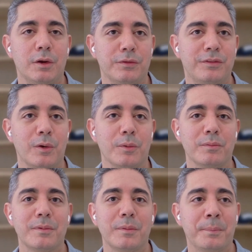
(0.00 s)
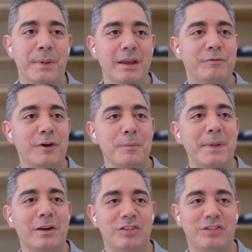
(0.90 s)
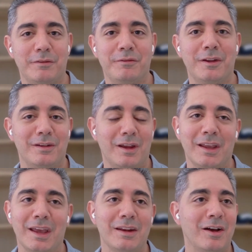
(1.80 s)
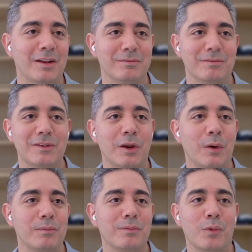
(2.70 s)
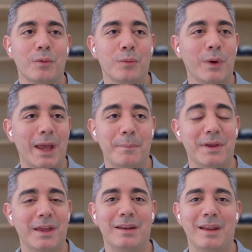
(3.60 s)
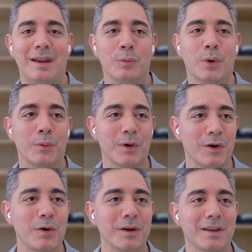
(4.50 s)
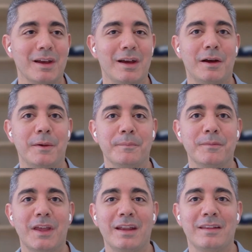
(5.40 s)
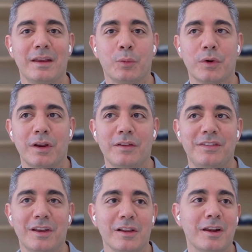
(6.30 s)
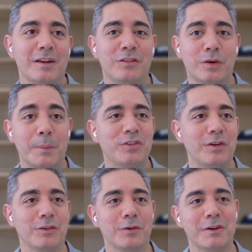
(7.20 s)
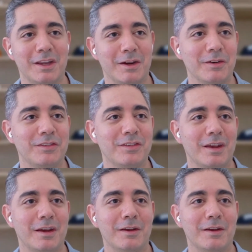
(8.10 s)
So big fundamental shift, and again, on, web and where we're going. I think we're going to see a lot of disruptions over the years,